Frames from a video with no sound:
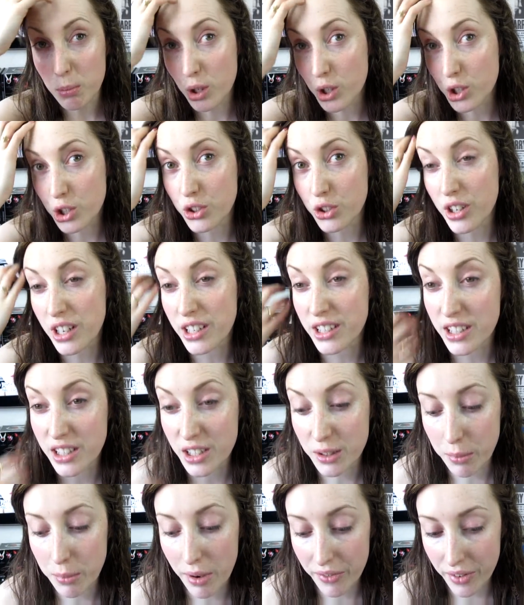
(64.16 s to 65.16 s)
moisturiser
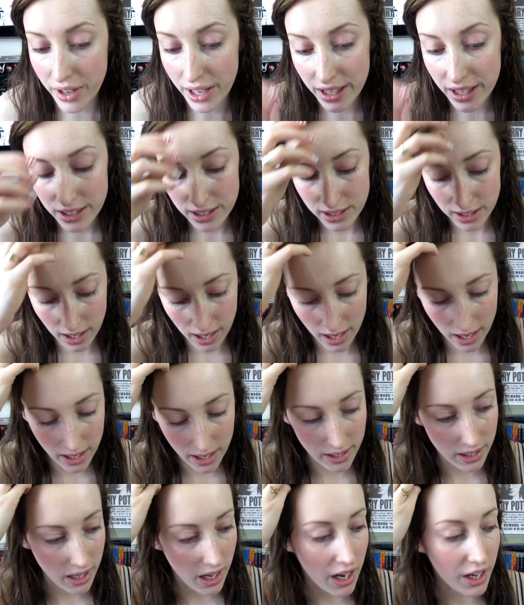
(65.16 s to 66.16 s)
to my face
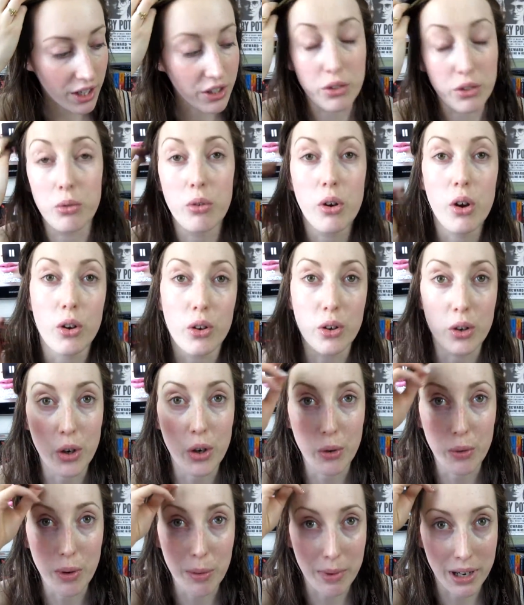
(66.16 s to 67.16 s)
and I do not
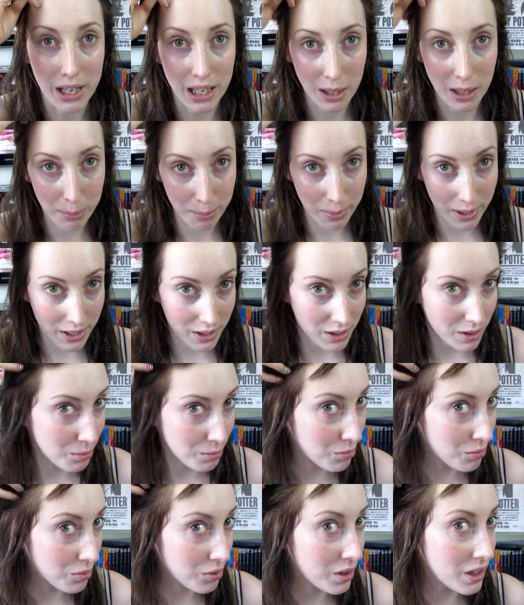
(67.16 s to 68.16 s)
know where my clip is, so
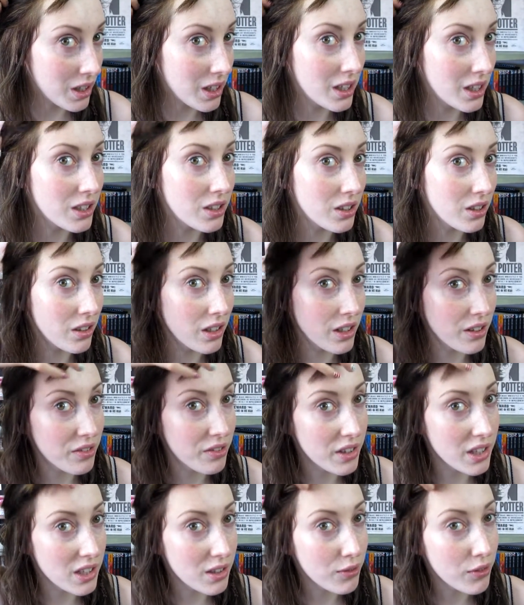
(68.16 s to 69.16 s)
I'm really sorry
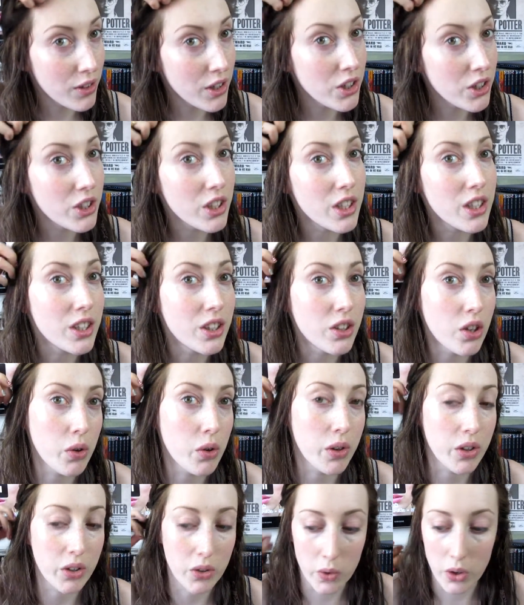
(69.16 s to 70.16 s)
if this fringe is
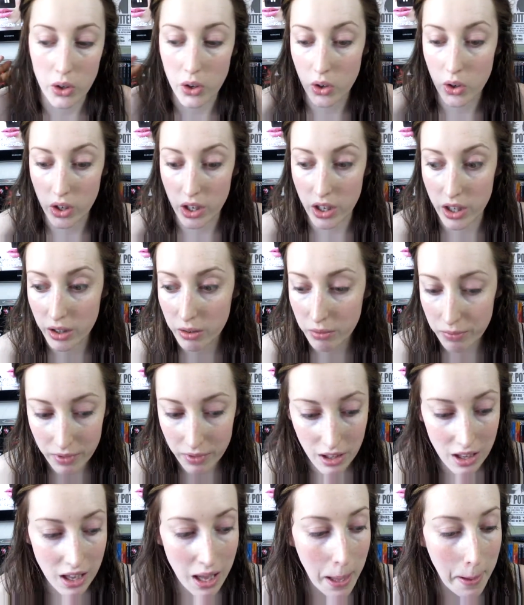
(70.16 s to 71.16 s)
going to annoy you.
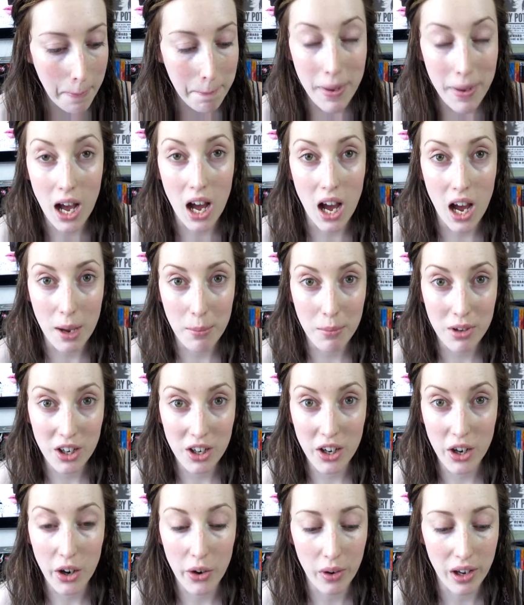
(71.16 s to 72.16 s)
But I'm
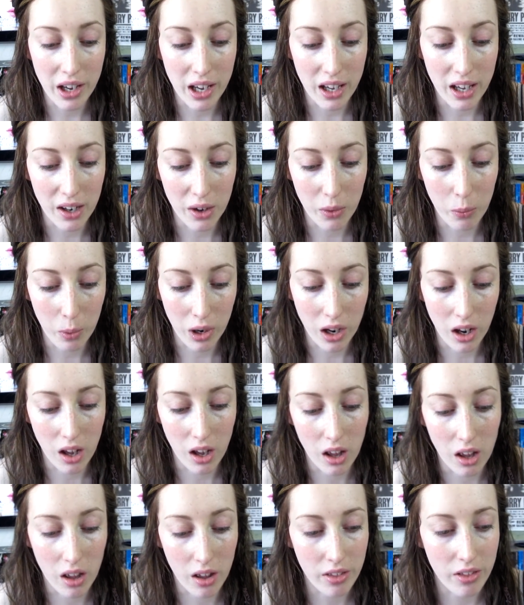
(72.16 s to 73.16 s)
going to go in
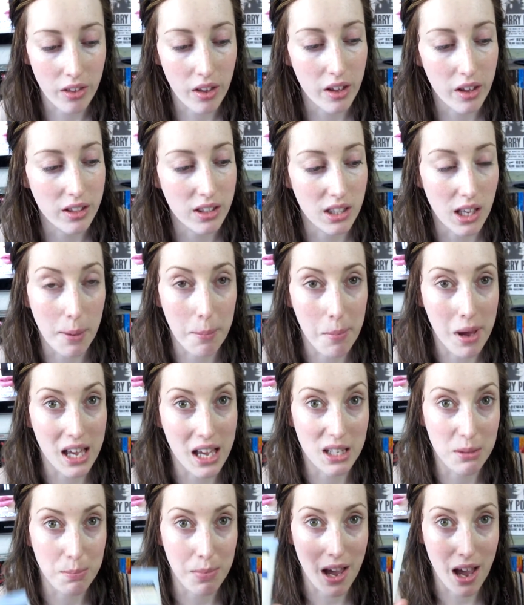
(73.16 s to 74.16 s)
with some
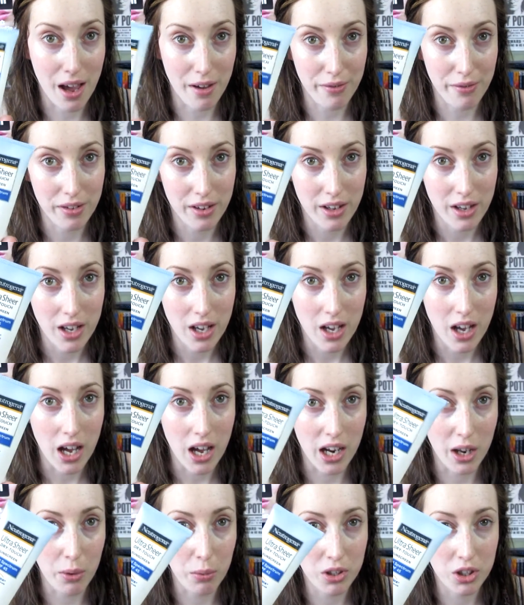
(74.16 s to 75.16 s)
SPF
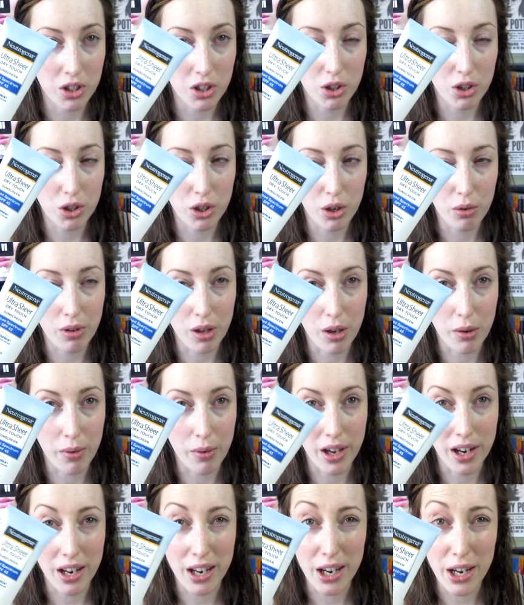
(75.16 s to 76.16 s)
and I want to show you
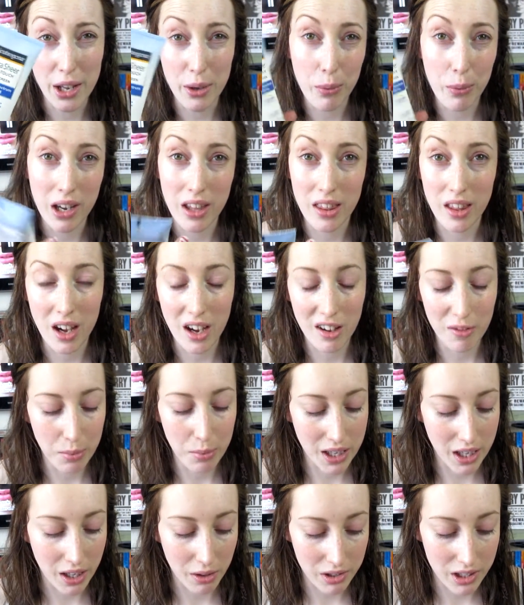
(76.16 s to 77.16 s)
a new way that I've
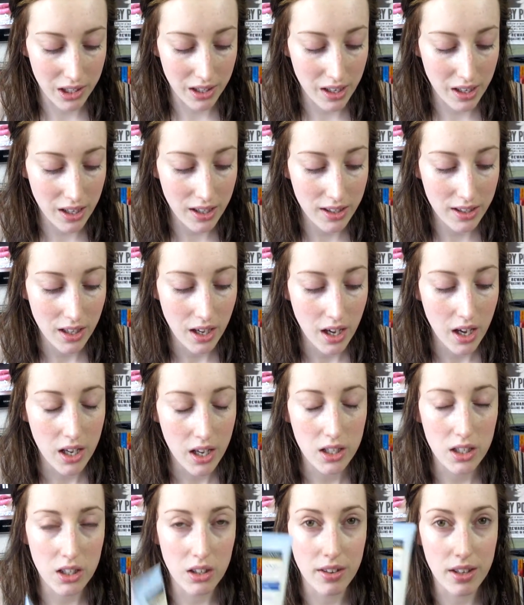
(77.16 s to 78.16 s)
been using this.
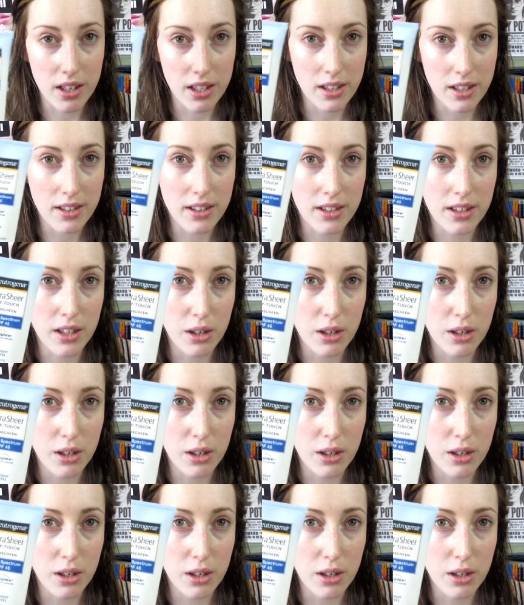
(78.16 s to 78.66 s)
So this is